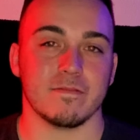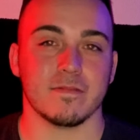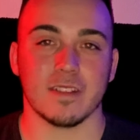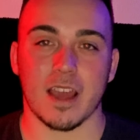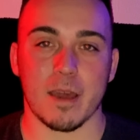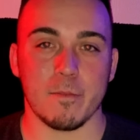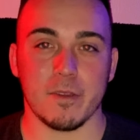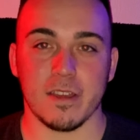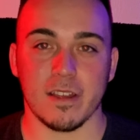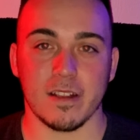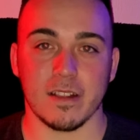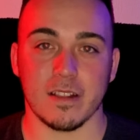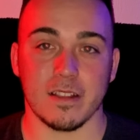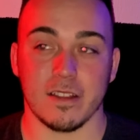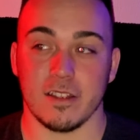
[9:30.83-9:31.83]
I
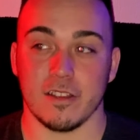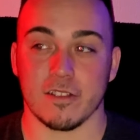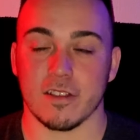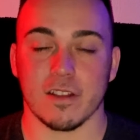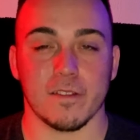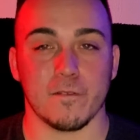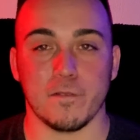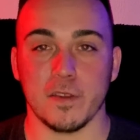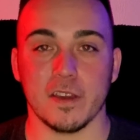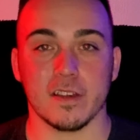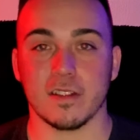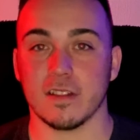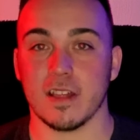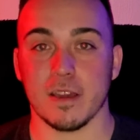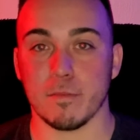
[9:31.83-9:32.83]
mean, you're gonna feel
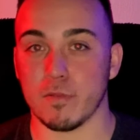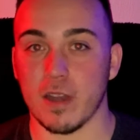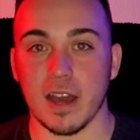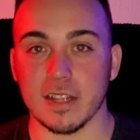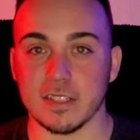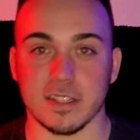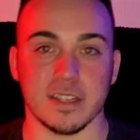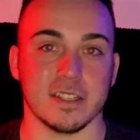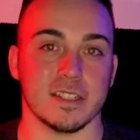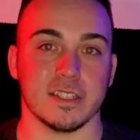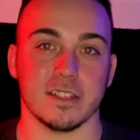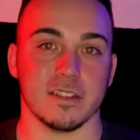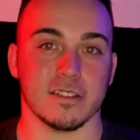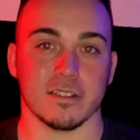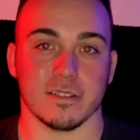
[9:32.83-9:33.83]
like processed.
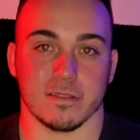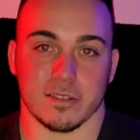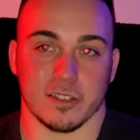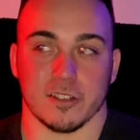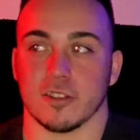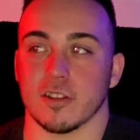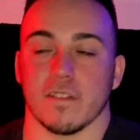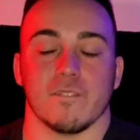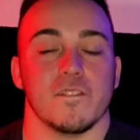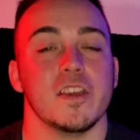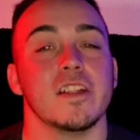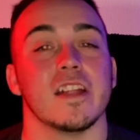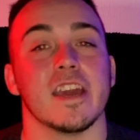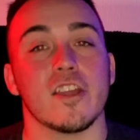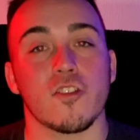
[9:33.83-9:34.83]
You're gonna feel
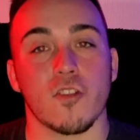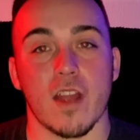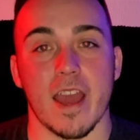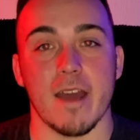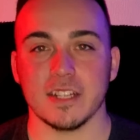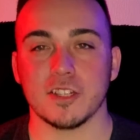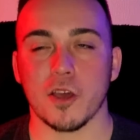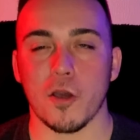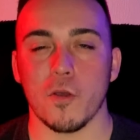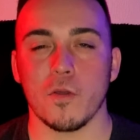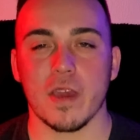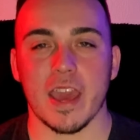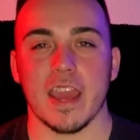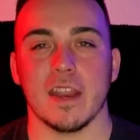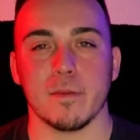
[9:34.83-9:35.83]
like crap. It's
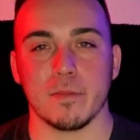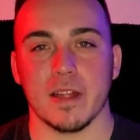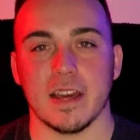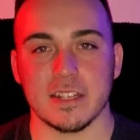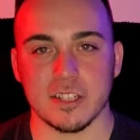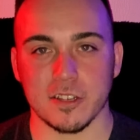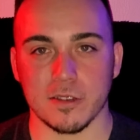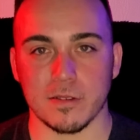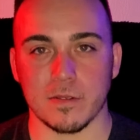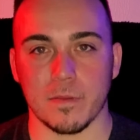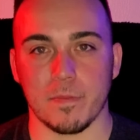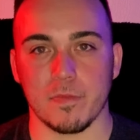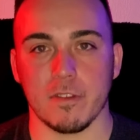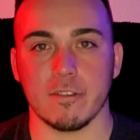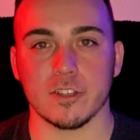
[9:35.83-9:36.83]
okay to plateau.
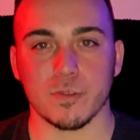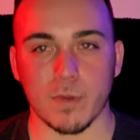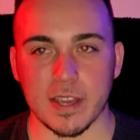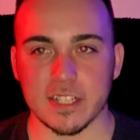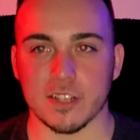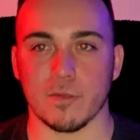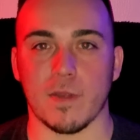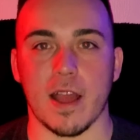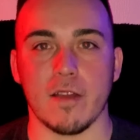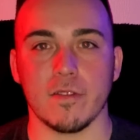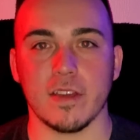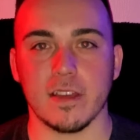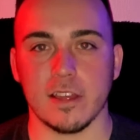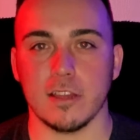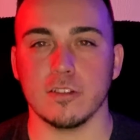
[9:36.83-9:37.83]
There's ways around
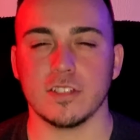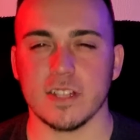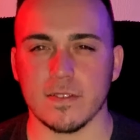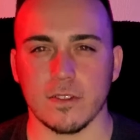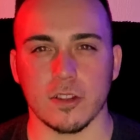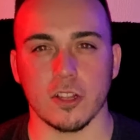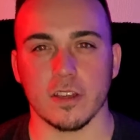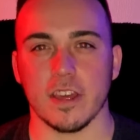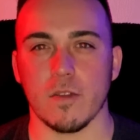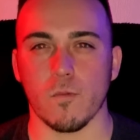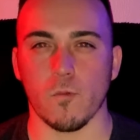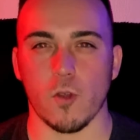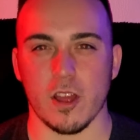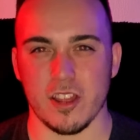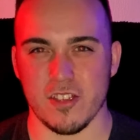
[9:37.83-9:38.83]
it. You just have to look at
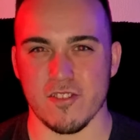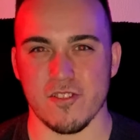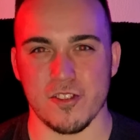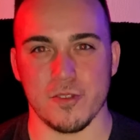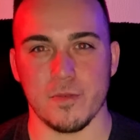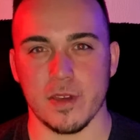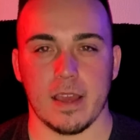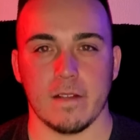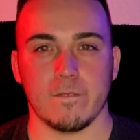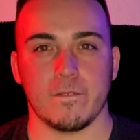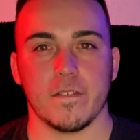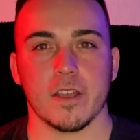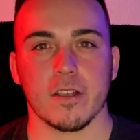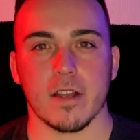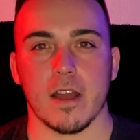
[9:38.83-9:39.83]
what you're doing and
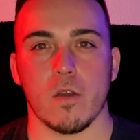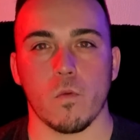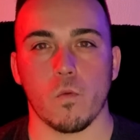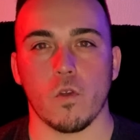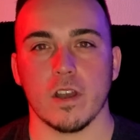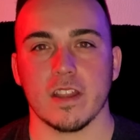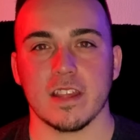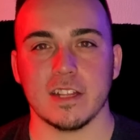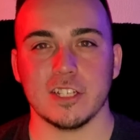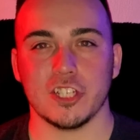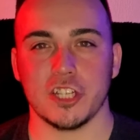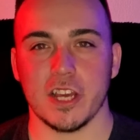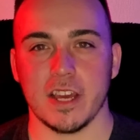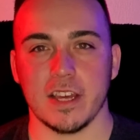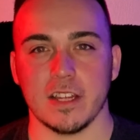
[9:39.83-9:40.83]
figure out what can
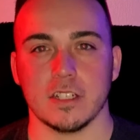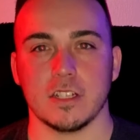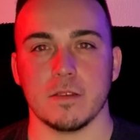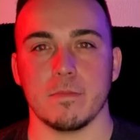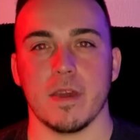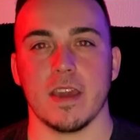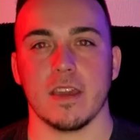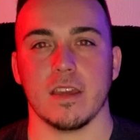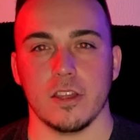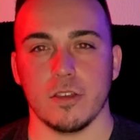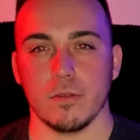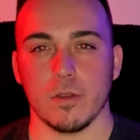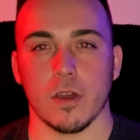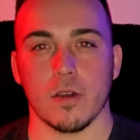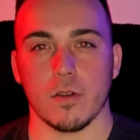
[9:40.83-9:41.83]
change to make you
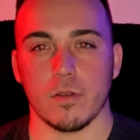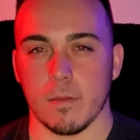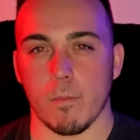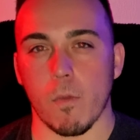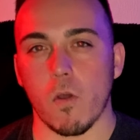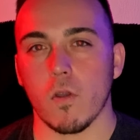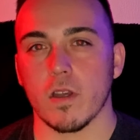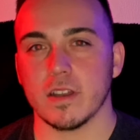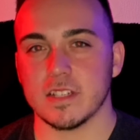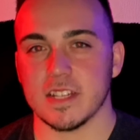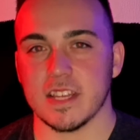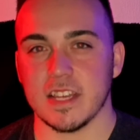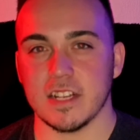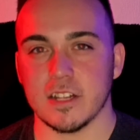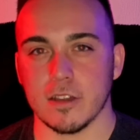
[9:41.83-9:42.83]
go more into
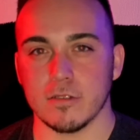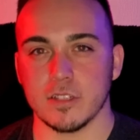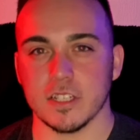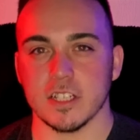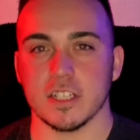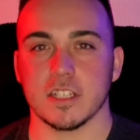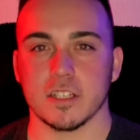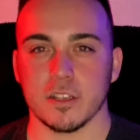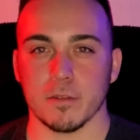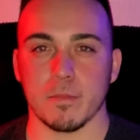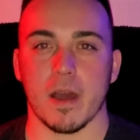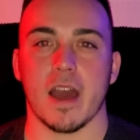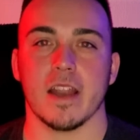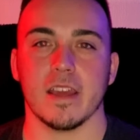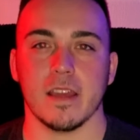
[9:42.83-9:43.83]
ketosis, your
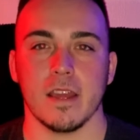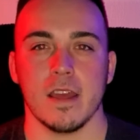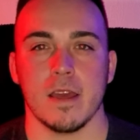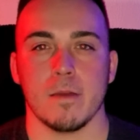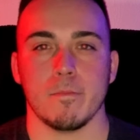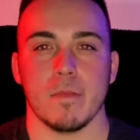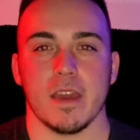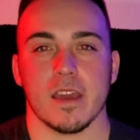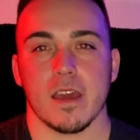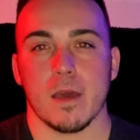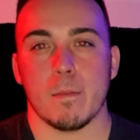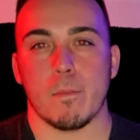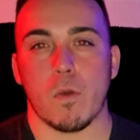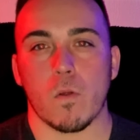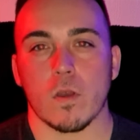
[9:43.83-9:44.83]
body make
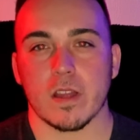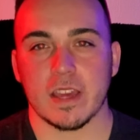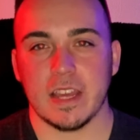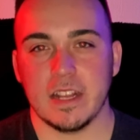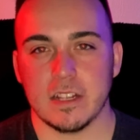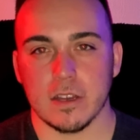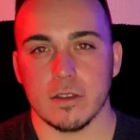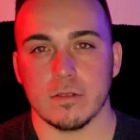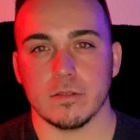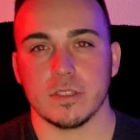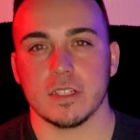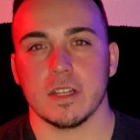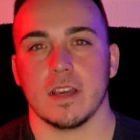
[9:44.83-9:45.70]
more ketones,